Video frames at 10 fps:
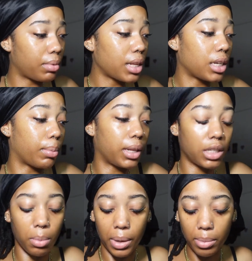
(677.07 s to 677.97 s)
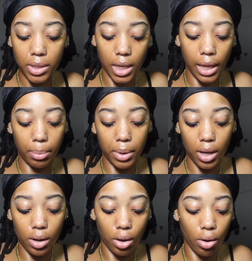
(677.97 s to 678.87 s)
Not take that step, but I'm just saying, like,
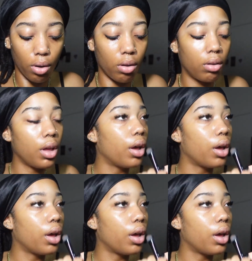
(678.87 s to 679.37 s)
being a girl